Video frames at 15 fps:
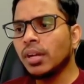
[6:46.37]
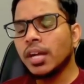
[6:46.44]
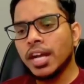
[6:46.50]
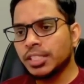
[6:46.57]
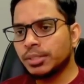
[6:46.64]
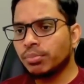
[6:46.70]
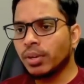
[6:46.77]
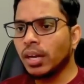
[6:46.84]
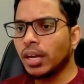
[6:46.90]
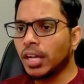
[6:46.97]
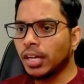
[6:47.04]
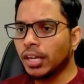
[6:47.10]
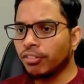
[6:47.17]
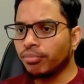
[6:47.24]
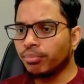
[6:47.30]
as per
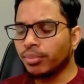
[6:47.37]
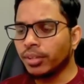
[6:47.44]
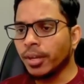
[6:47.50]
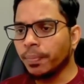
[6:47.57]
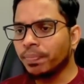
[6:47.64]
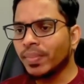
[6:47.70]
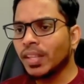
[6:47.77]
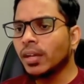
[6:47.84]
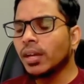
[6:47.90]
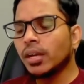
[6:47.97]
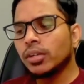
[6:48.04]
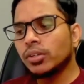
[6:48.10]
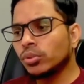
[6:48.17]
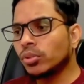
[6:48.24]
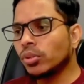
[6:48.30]
NFPA
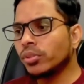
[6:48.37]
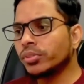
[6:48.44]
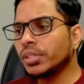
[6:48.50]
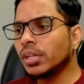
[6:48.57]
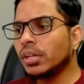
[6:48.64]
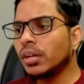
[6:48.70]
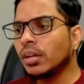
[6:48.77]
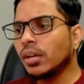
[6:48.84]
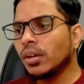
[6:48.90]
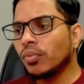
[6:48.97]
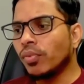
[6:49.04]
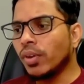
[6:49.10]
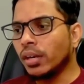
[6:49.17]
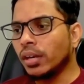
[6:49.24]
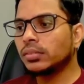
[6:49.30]

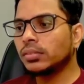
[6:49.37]
2001.